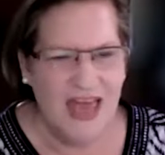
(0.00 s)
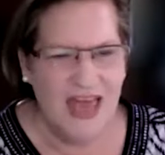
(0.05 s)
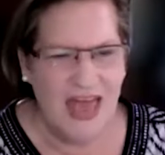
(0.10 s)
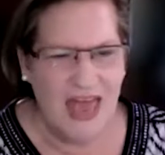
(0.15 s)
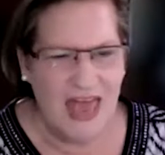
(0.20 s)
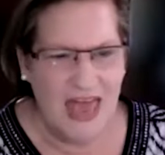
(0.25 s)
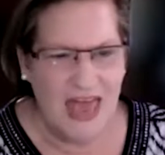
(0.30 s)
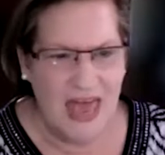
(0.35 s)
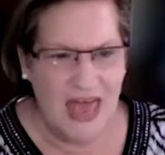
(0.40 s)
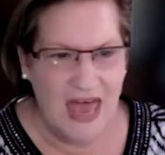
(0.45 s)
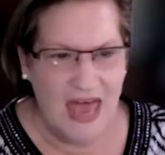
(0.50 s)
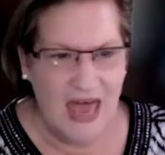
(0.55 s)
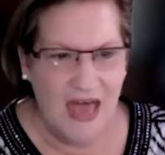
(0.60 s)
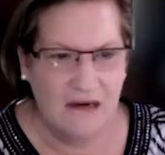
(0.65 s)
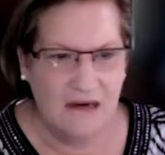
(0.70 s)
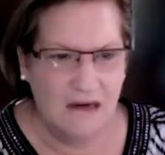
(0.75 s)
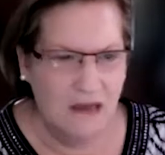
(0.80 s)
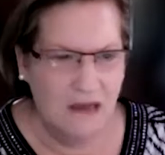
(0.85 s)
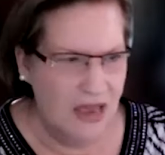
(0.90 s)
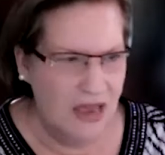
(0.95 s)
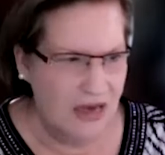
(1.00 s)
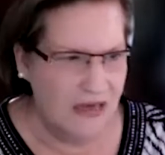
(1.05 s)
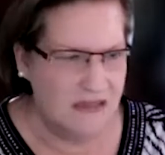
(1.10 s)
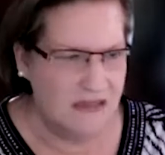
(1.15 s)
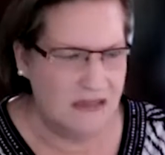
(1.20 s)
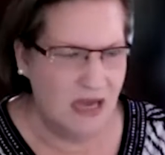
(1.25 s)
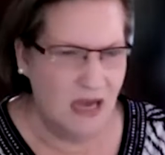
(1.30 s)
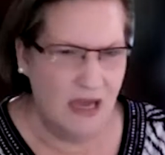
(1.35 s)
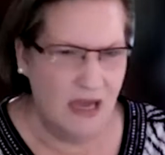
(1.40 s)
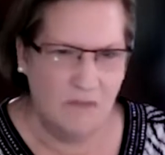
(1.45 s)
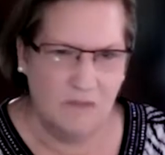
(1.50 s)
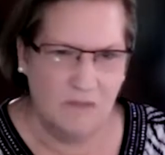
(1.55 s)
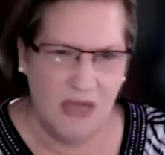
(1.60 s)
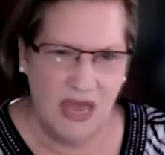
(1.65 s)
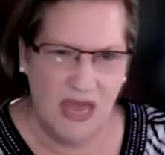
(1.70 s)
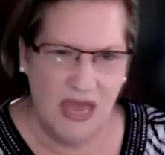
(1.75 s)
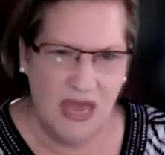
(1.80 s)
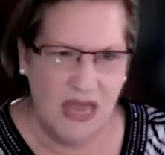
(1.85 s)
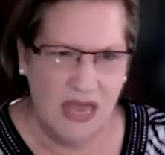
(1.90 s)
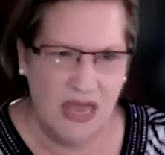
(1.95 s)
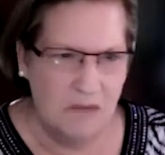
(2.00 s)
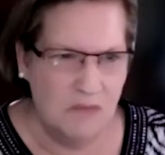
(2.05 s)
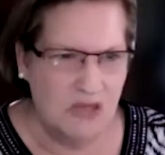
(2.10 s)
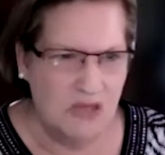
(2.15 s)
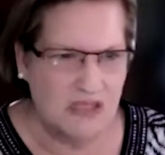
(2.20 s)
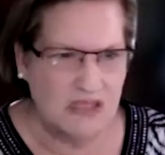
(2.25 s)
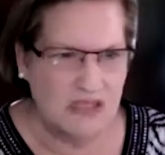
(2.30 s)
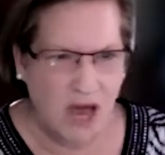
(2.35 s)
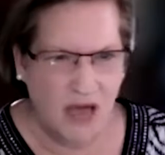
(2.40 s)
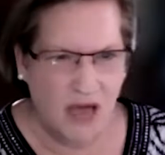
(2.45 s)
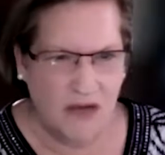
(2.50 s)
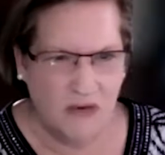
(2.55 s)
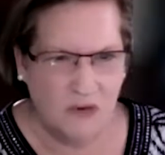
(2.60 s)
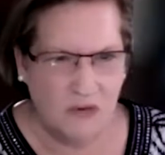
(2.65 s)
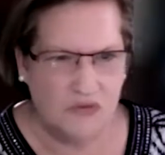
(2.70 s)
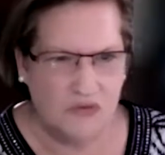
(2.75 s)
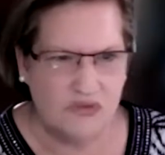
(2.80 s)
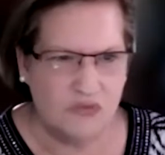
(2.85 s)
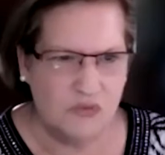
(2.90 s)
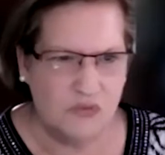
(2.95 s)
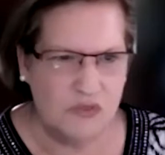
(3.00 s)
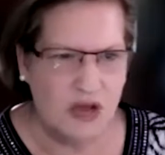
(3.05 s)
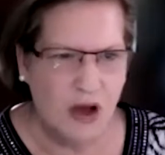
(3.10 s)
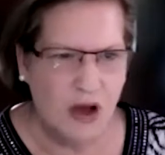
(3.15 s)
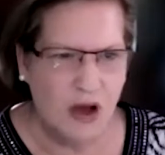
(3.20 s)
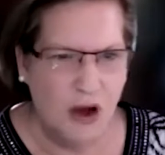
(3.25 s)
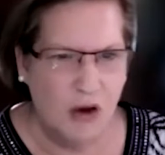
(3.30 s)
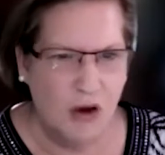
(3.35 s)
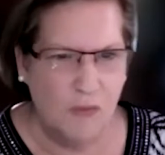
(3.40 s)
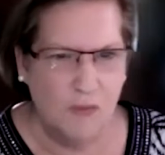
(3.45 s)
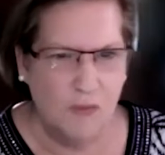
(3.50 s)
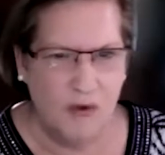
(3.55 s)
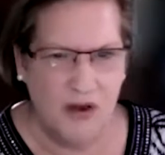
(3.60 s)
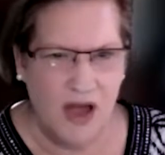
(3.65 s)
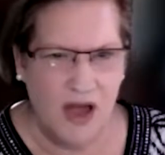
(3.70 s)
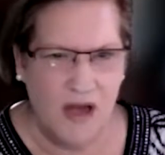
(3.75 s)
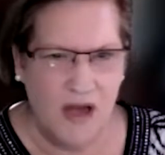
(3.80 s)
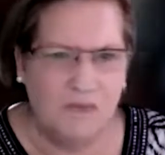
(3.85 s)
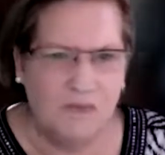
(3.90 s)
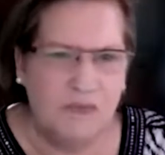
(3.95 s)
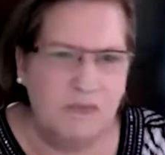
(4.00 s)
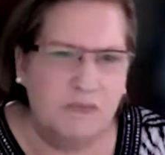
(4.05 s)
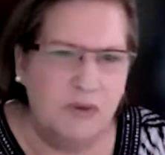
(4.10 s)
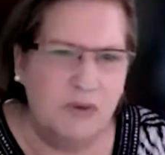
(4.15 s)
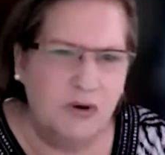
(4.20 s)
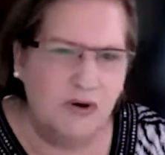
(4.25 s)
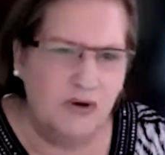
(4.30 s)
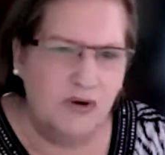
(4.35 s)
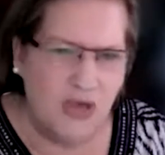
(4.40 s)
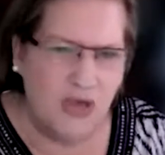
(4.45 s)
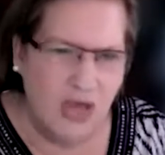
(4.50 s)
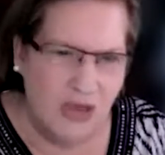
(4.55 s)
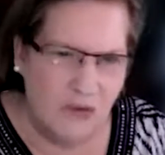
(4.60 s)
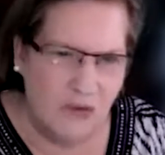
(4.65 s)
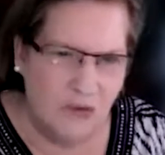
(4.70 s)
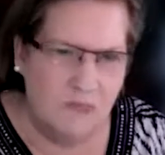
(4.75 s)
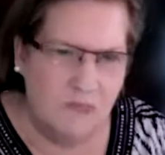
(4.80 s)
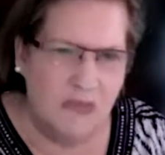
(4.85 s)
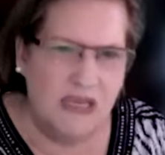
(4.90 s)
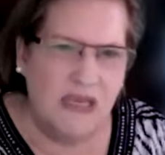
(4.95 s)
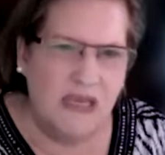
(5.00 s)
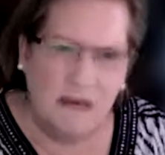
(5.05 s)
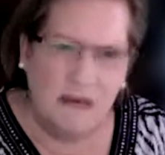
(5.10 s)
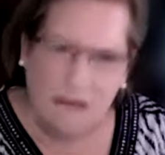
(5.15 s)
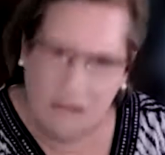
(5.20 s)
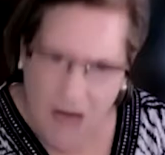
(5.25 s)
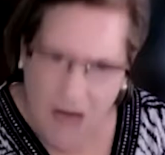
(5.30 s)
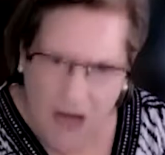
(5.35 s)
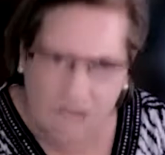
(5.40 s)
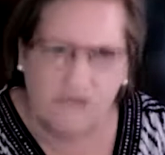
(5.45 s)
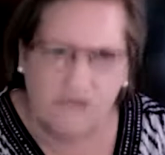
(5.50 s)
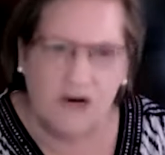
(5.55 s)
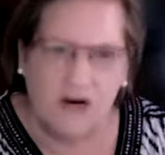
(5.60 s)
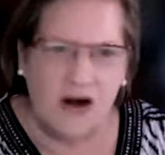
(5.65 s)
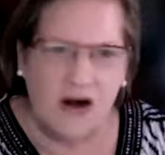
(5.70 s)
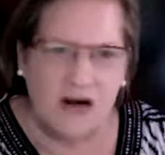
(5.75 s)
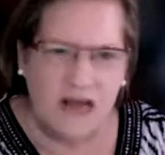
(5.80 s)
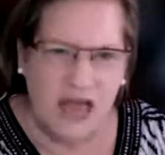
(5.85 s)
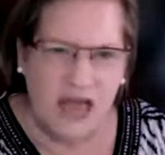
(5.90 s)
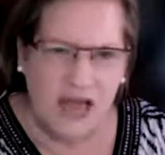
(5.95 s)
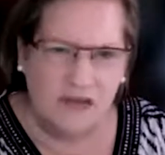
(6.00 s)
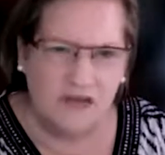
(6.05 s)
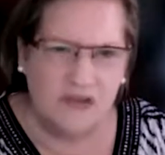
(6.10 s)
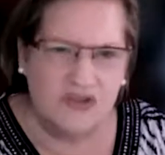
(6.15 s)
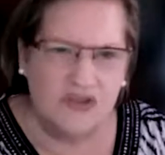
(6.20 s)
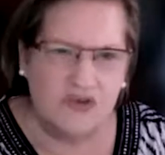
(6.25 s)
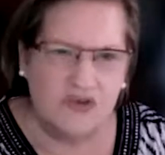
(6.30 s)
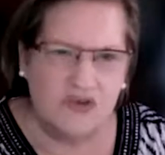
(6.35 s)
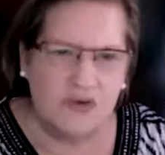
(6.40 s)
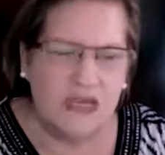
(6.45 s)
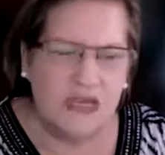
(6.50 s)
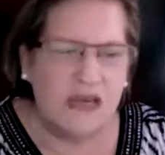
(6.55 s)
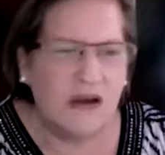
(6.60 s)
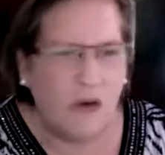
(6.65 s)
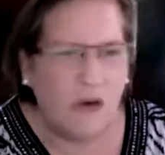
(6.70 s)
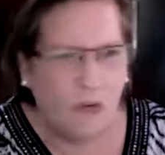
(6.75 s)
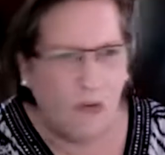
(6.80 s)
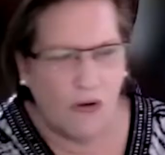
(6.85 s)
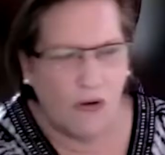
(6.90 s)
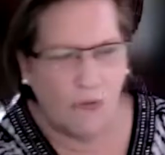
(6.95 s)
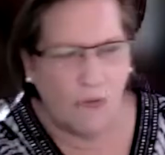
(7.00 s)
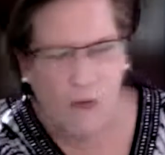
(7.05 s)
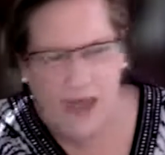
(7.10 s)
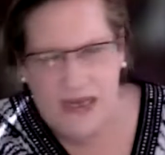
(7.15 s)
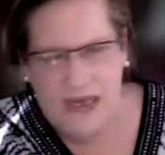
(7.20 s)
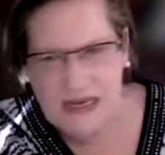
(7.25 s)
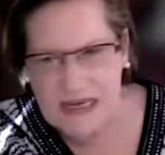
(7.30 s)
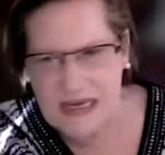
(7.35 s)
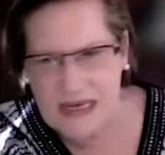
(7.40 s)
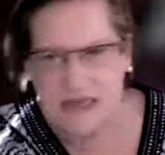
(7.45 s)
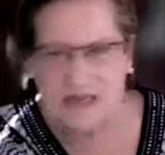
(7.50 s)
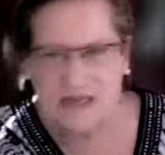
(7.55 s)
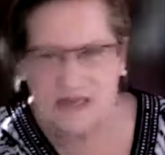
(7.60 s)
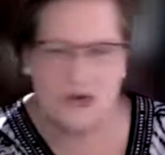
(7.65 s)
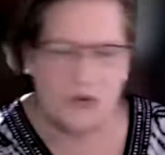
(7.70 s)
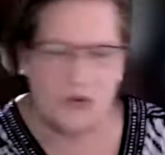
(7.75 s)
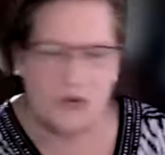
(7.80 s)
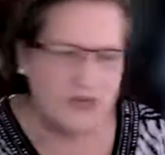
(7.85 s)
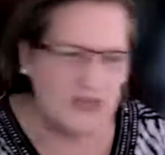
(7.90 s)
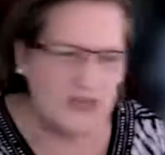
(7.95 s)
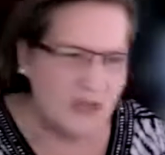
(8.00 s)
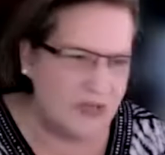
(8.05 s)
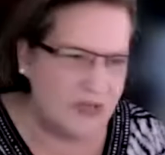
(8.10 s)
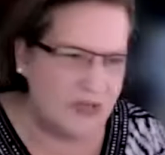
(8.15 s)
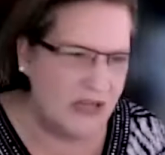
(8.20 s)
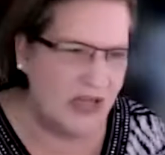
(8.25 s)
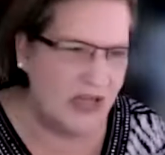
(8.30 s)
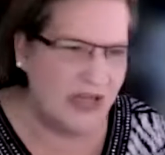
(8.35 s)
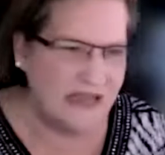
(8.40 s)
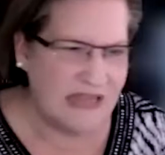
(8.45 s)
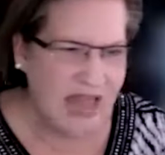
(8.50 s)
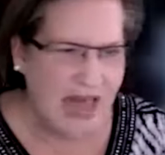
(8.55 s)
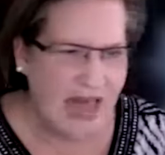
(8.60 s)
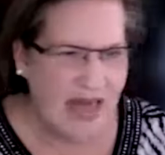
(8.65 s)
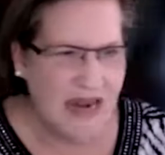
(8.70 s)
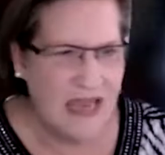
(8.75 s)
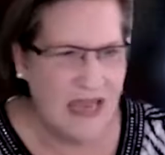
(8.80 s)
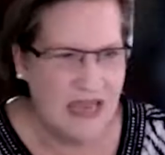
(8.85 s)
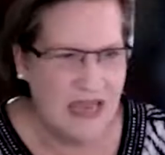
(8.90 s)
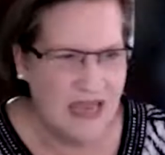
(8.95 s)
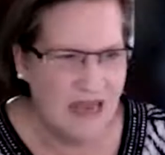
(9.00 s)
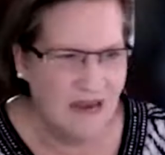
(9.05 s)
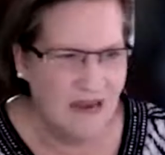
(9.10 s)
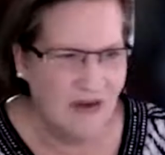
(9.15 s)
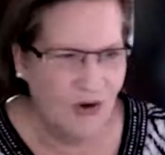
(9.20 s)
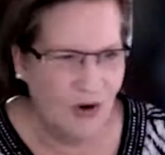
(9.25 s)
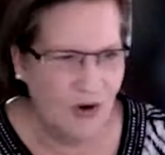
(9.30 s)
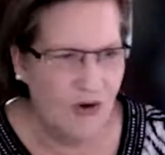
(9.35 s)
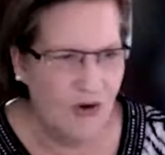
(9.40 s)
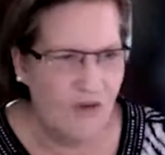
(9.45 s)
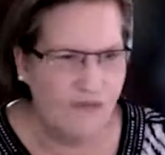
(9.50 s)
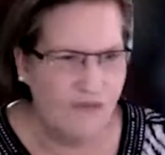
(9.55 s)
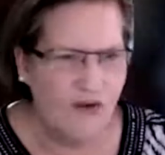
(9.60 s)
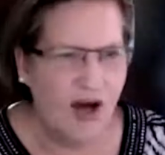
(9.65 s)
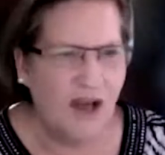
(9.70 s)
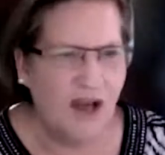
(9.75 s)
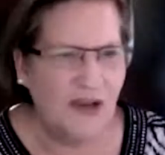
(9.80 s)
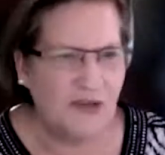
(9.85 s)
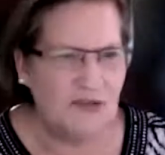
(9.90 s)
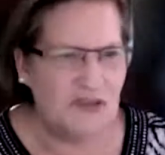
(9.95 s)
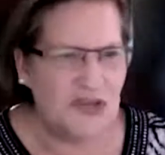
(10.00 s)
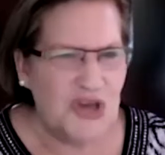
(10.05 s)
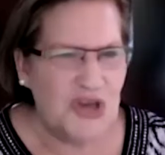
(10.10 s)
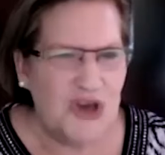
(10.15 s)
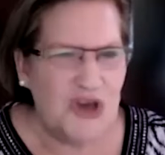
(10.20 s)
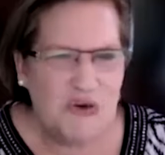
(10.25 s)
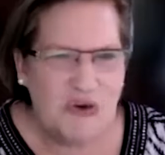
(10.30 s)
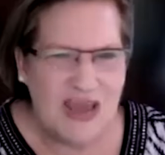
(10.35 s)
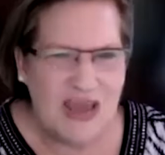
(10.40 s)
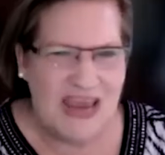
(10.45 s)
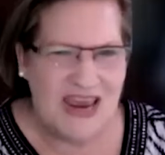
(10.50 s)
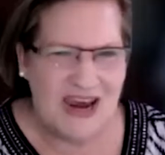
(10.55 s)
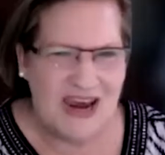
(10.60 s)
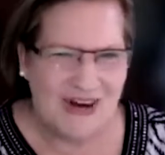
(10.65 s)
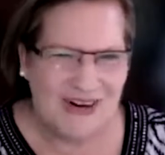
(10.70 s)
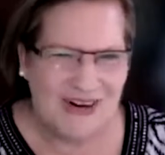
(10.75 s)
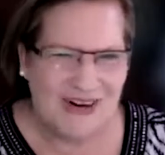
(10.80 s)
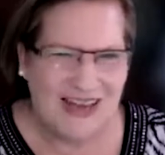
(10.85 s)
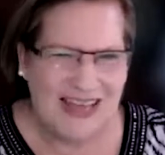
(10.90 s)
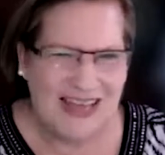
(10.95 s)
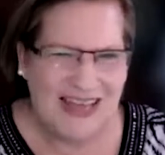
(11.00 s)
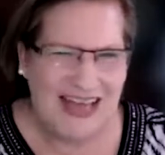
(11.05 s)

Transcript: And anytime a McDonald's would open up, a Burger King would be not far down the street, or Wendy's, or something like that who follows who here?